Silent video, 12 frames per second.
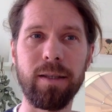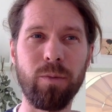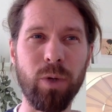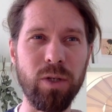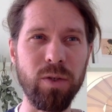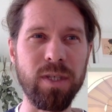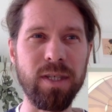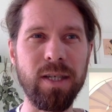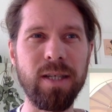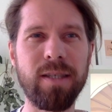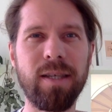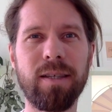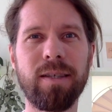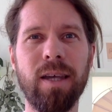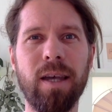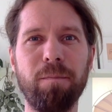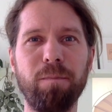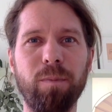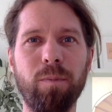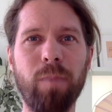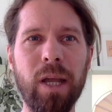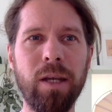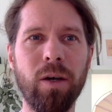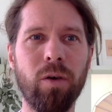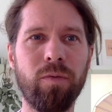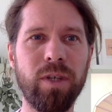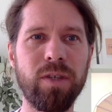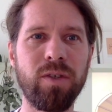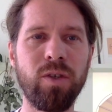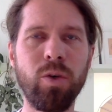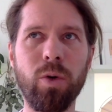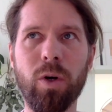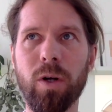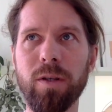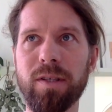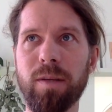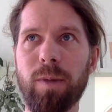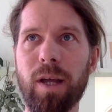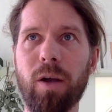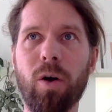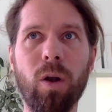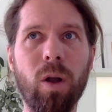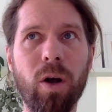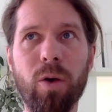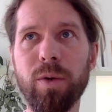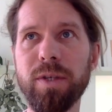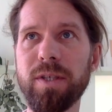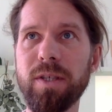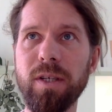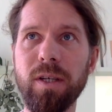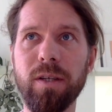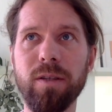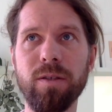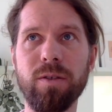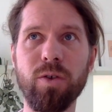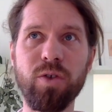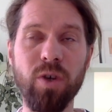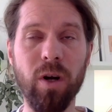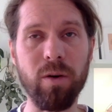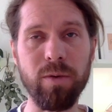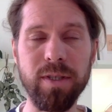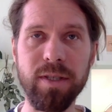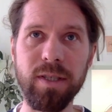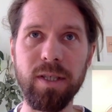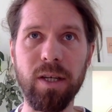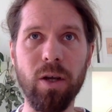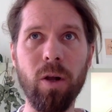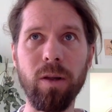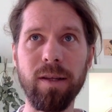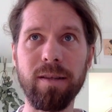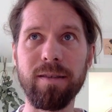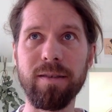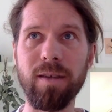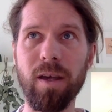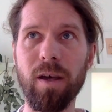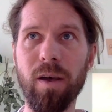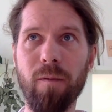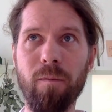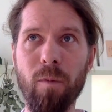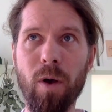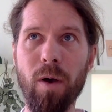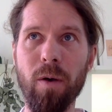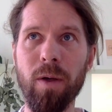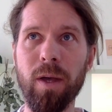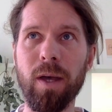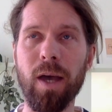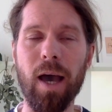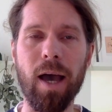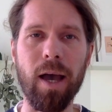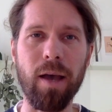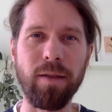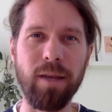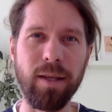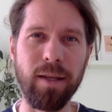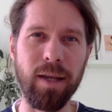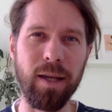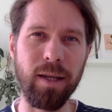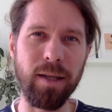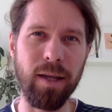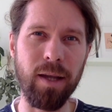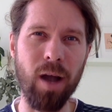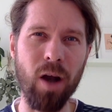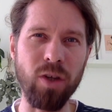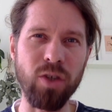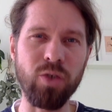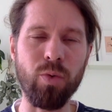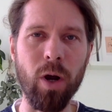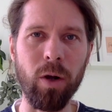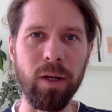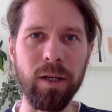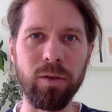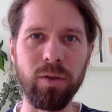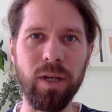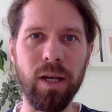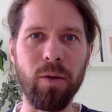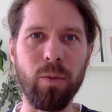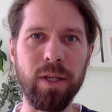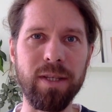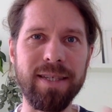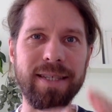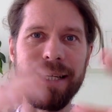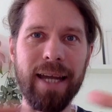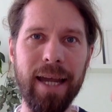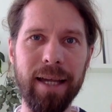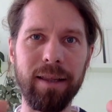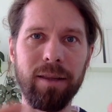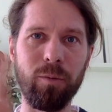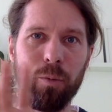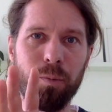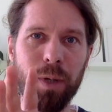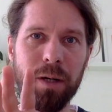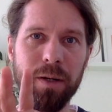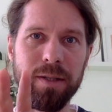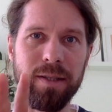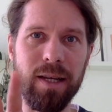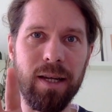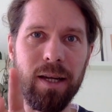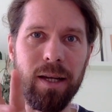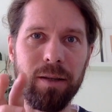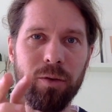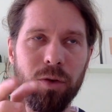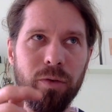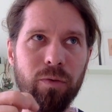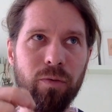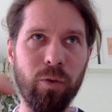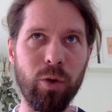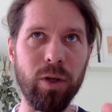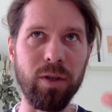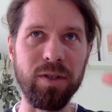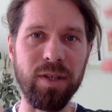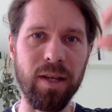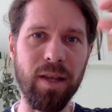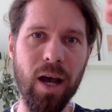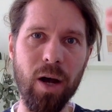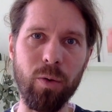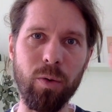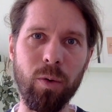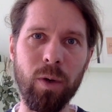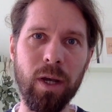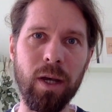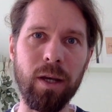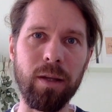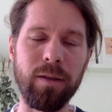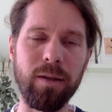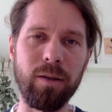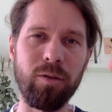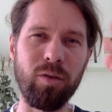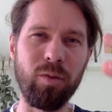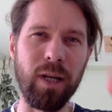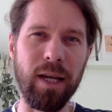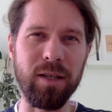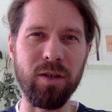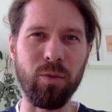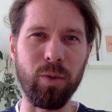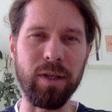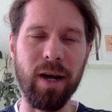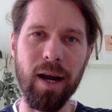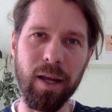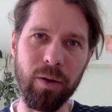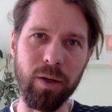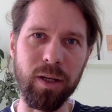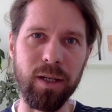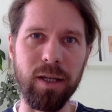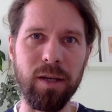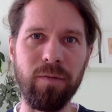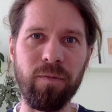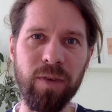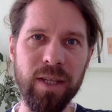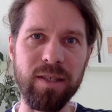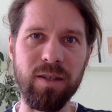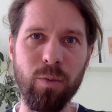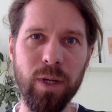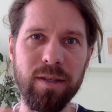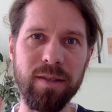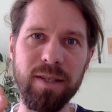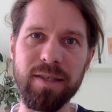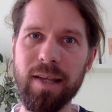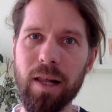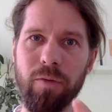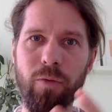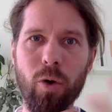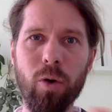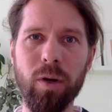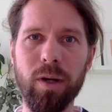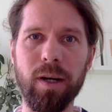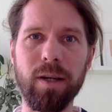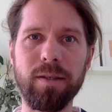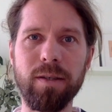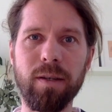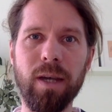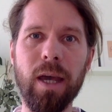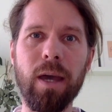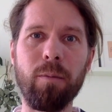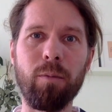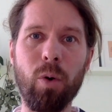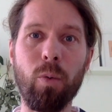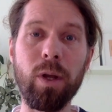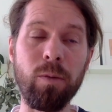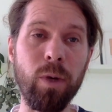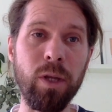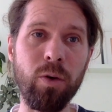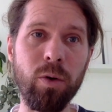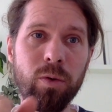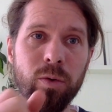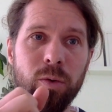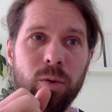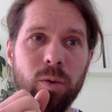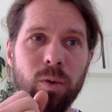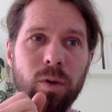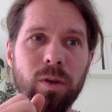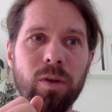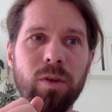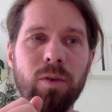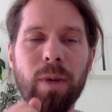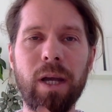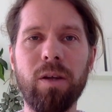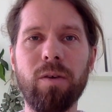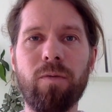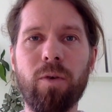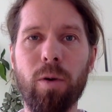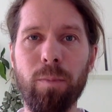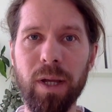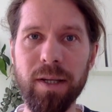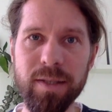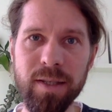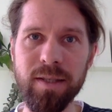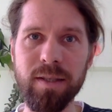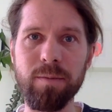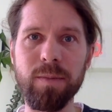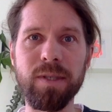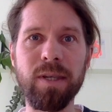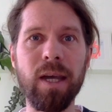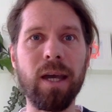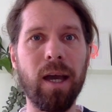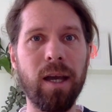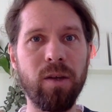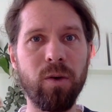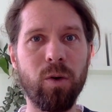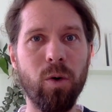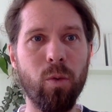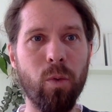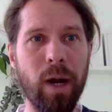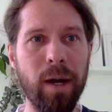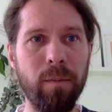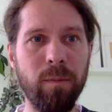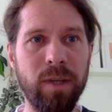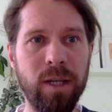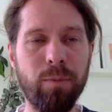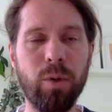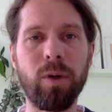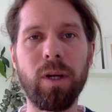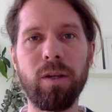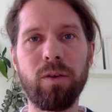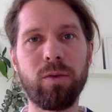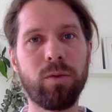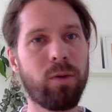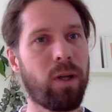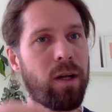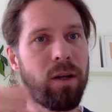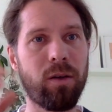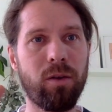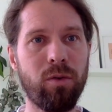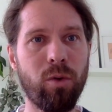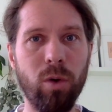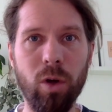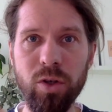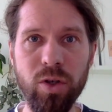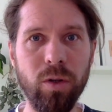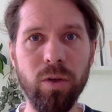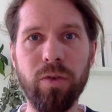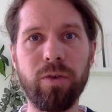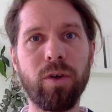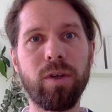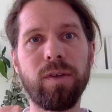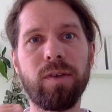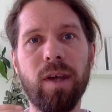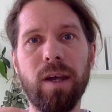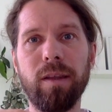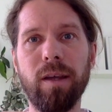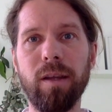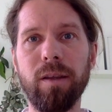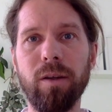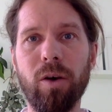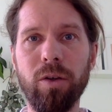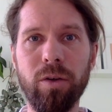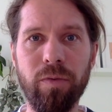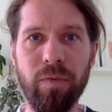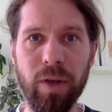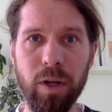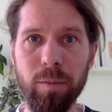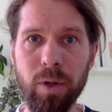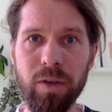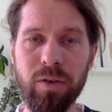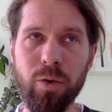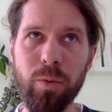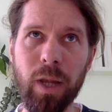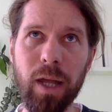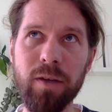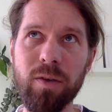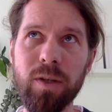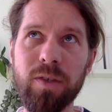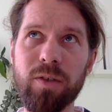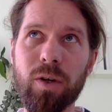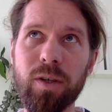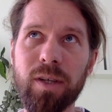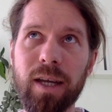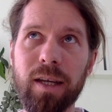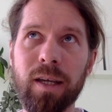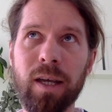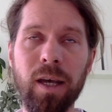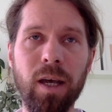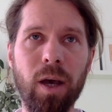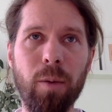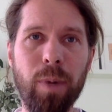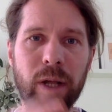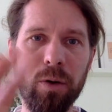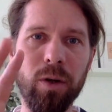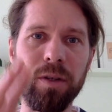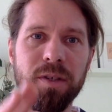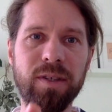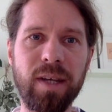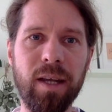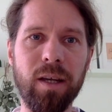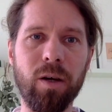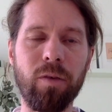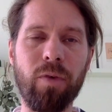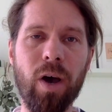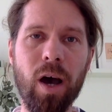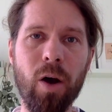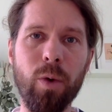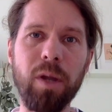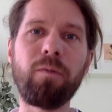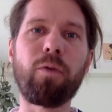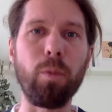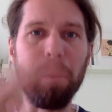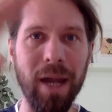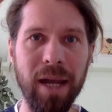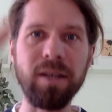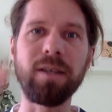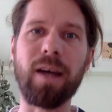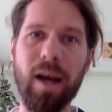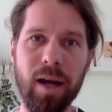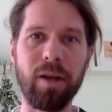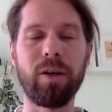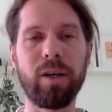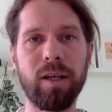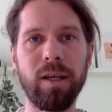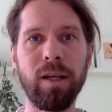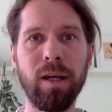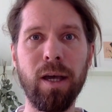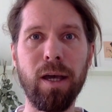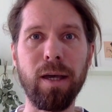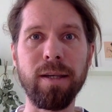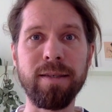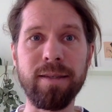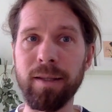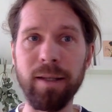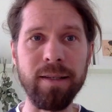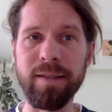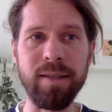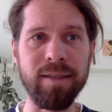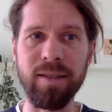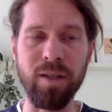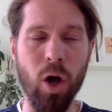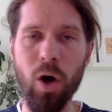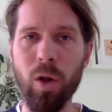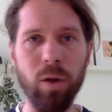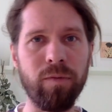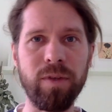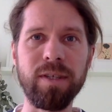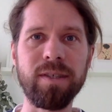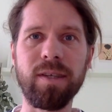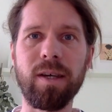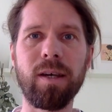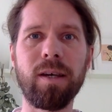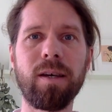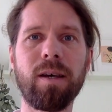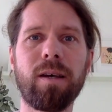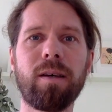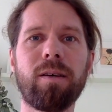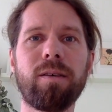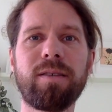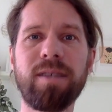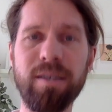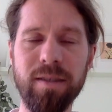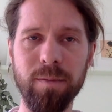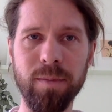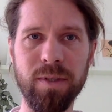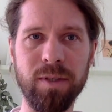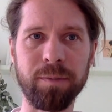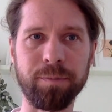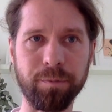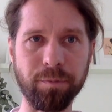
What you see is that many of these new concepts like holacracy and sociocracy and all that, they are struggling today with the scale because they don't fully understand how the relation with hierarchy fits with the self-organizing. But when you go to the domain of complex systems and you go way deeper into like neurological studies and other phenomena, so you will actually start getting a better understanding of how information hierarchy still exists in all of these systems.